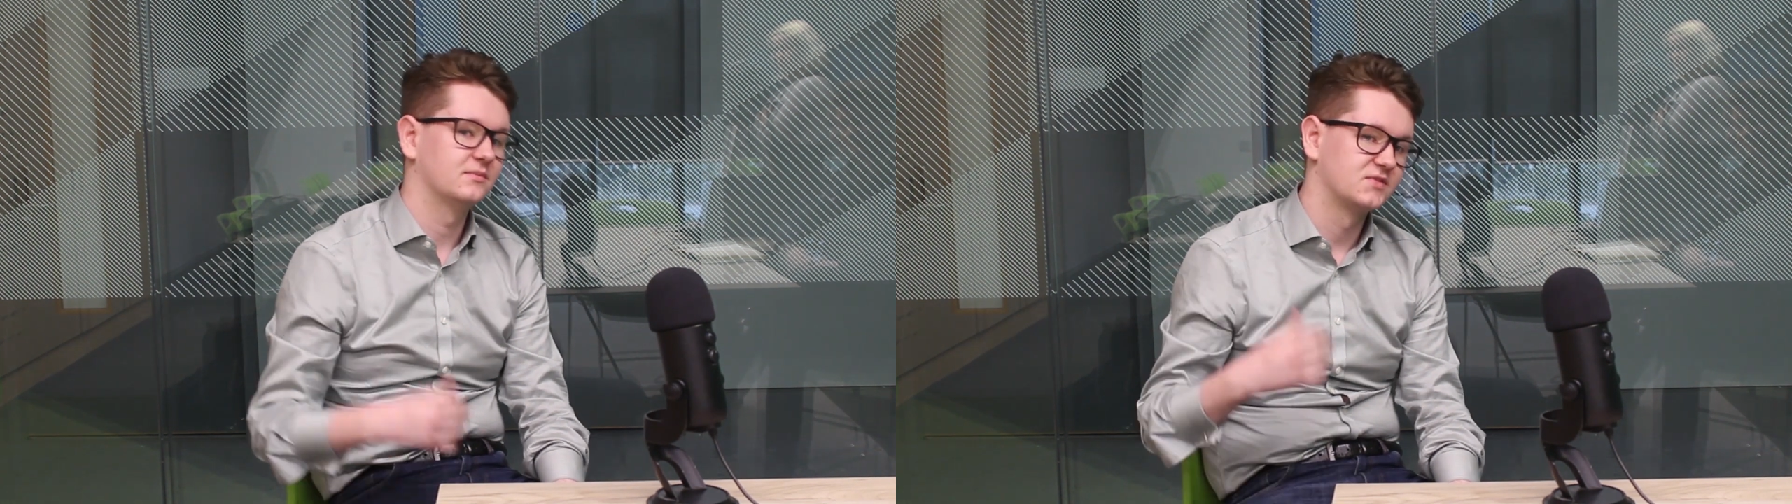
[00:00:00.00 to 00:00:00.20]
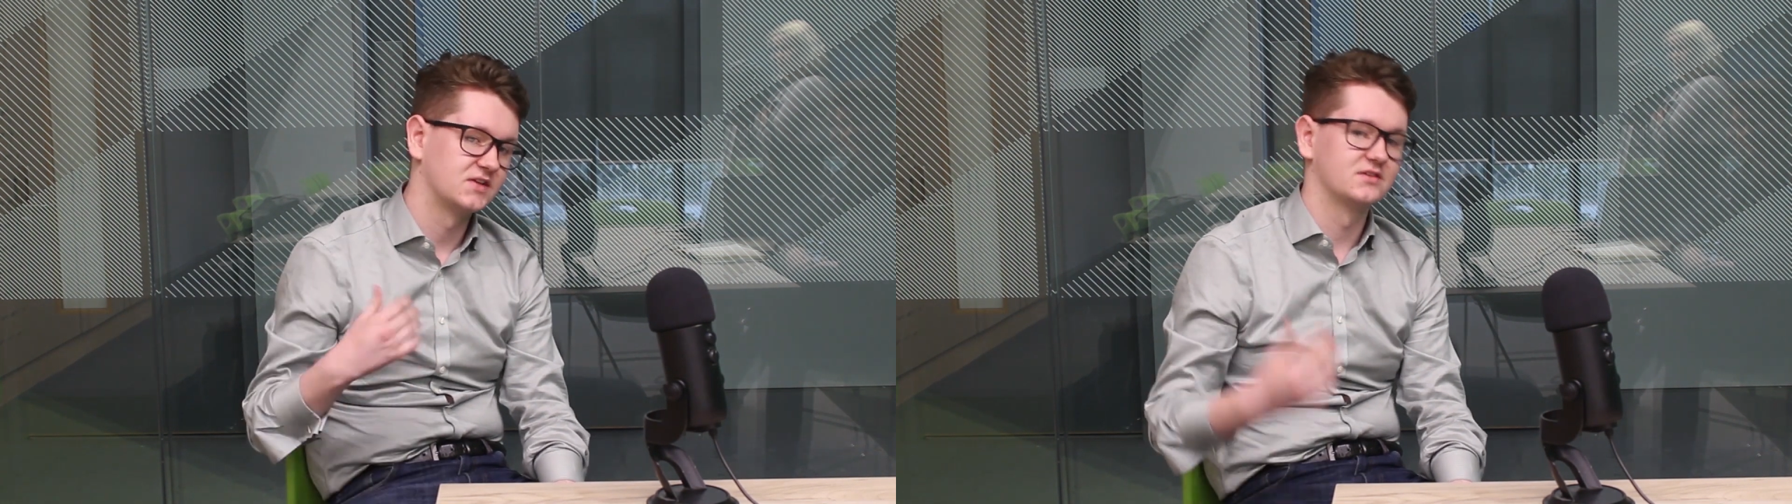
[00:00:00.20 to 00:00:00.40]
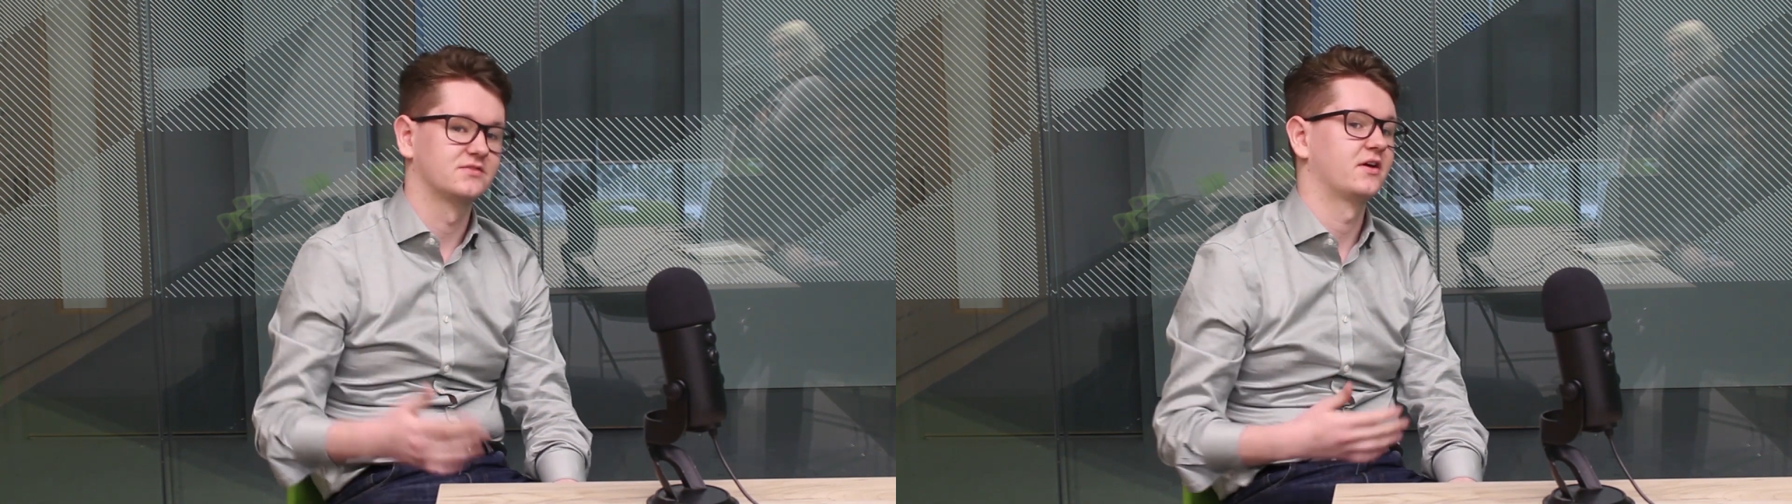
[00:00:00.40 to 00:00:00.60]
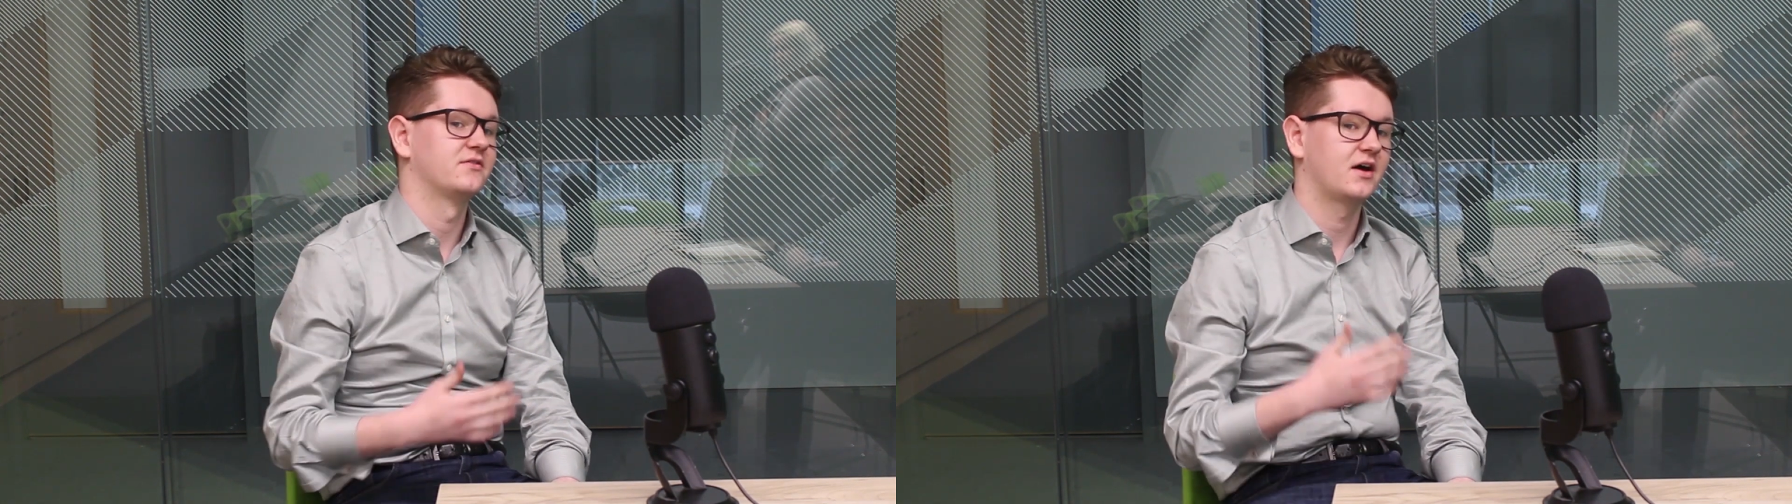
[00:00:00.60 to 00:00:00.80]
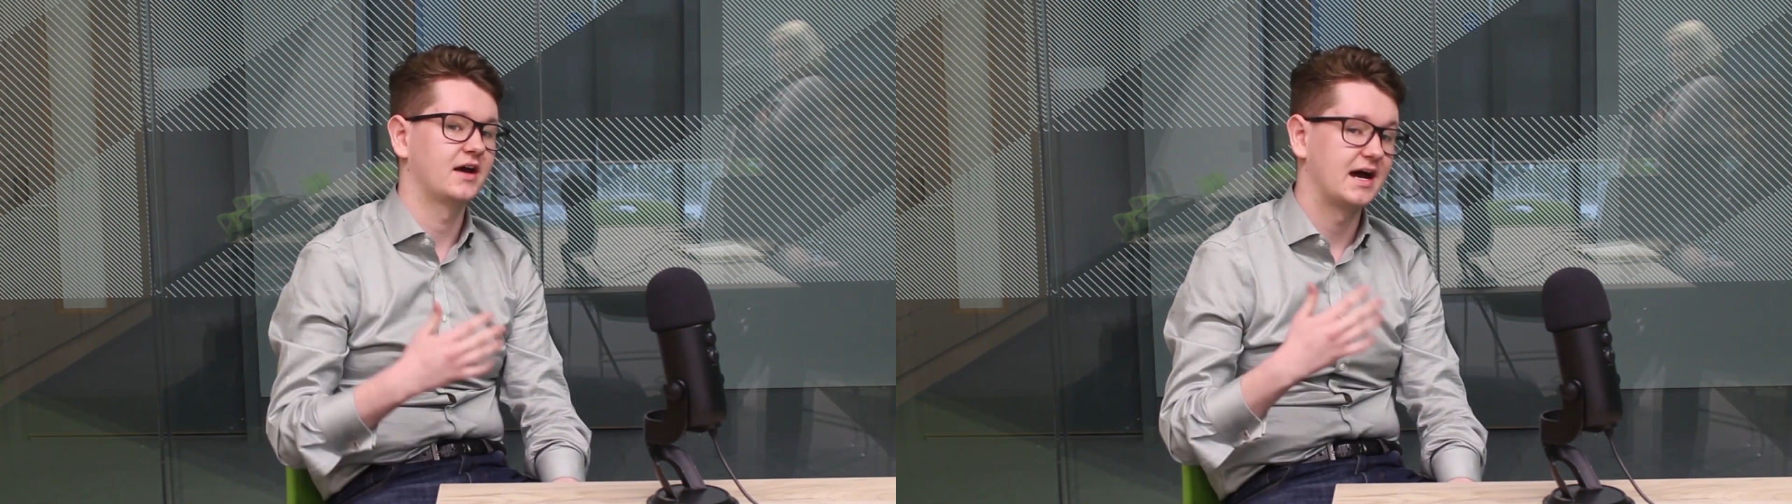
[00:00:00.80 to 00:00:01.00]
seeing as
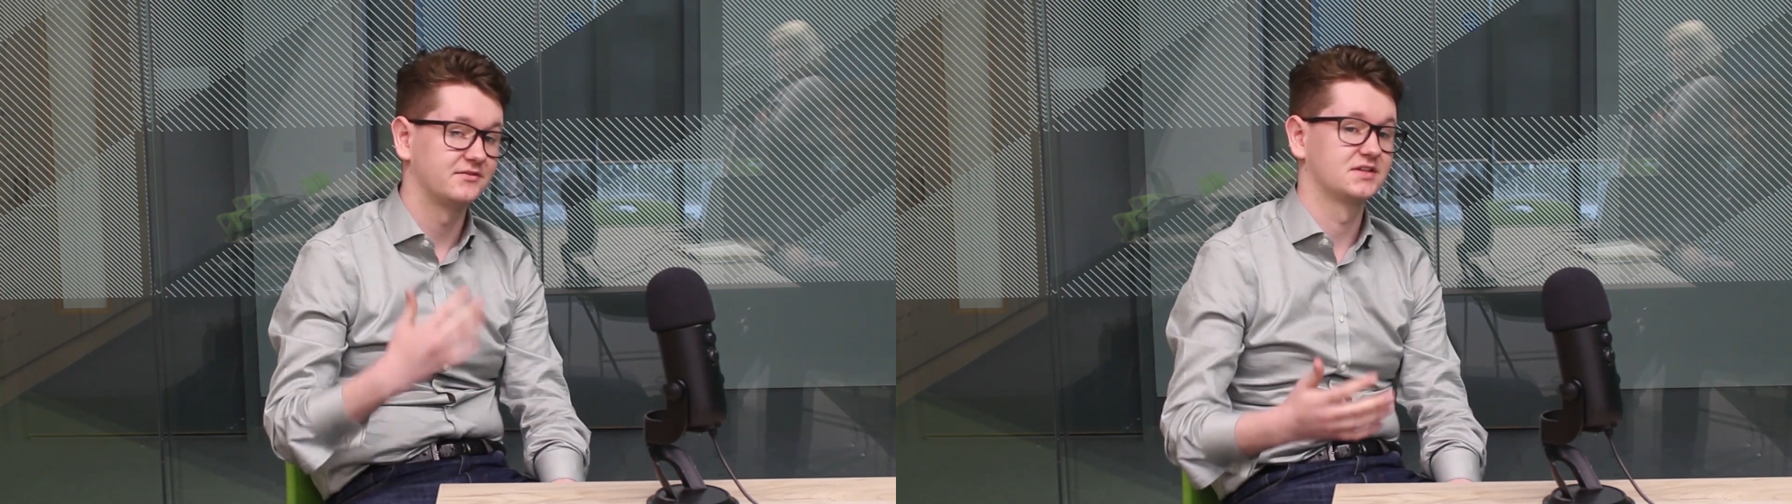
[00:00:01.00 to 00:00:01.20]
I have